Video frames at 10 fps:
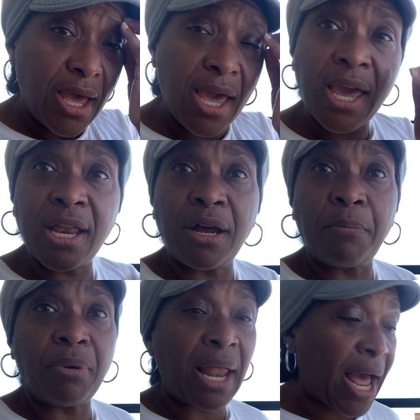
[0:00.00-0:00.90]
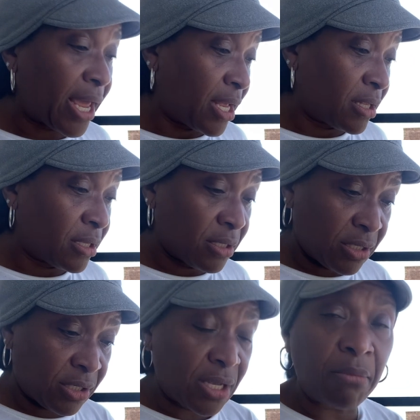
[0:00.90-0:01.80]
and applying
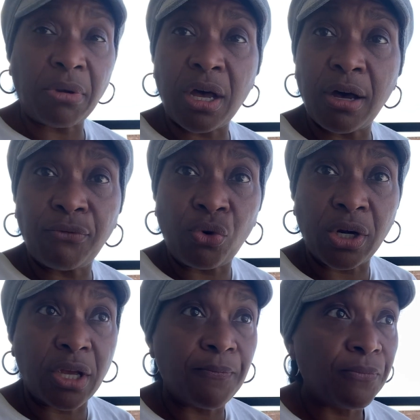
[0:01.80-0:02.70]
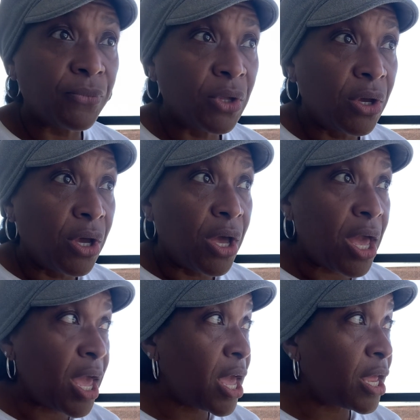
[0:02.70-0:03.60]
some love on it
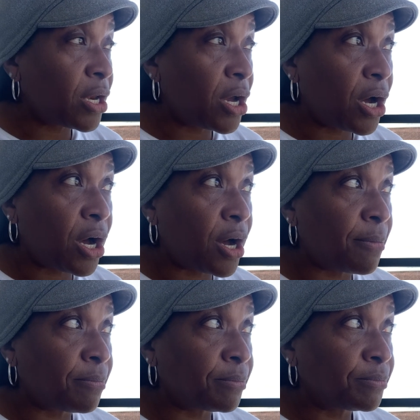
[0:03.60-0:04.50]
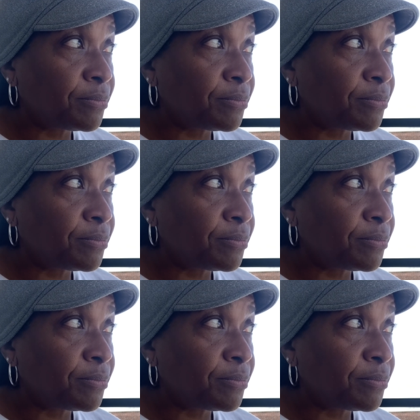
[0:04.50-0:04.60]
and um,